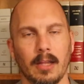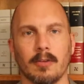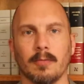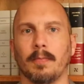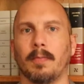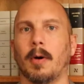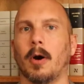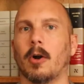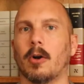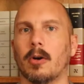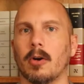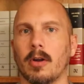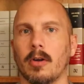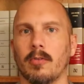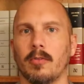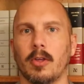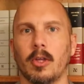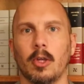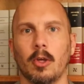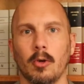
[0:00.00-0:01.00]
It's part
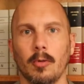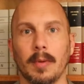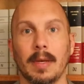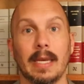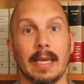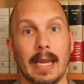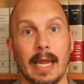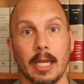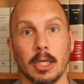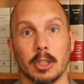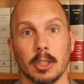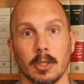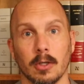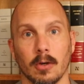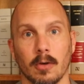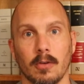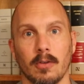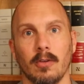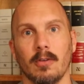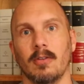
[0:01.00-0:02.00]
of human
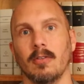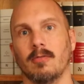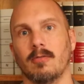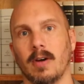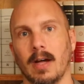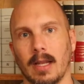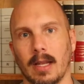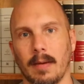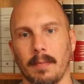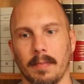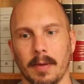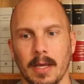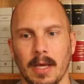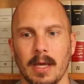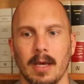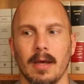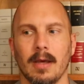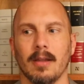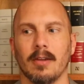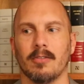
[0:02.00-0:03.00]
nature to develop
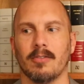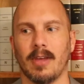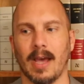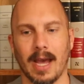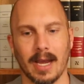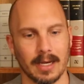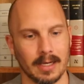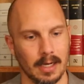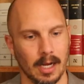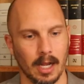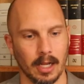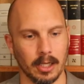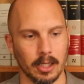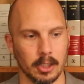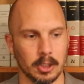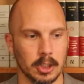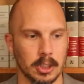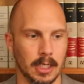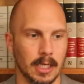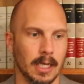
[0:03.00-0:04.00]

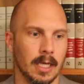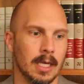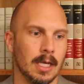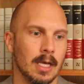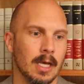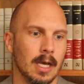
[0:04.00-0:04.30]
technology.